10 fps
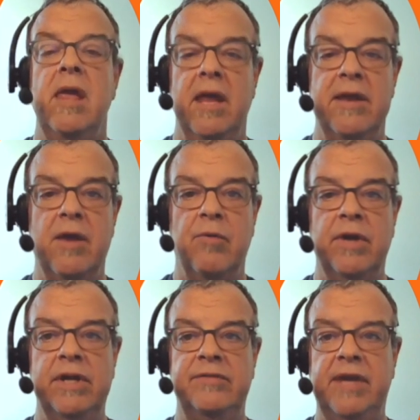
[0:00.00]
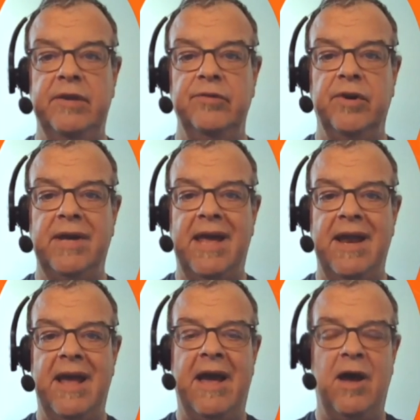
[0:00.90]
And now we're going to take a look
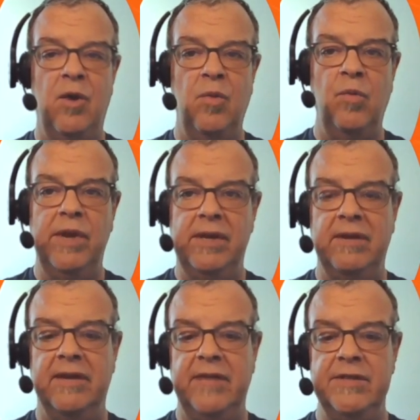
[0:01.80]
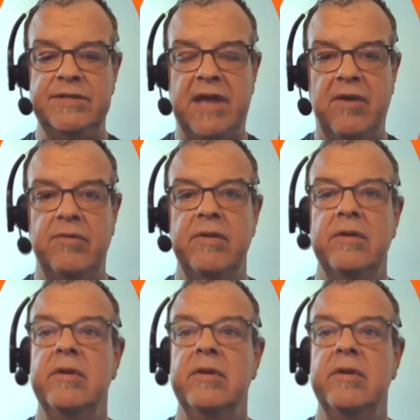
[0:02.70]
at how we can lay this out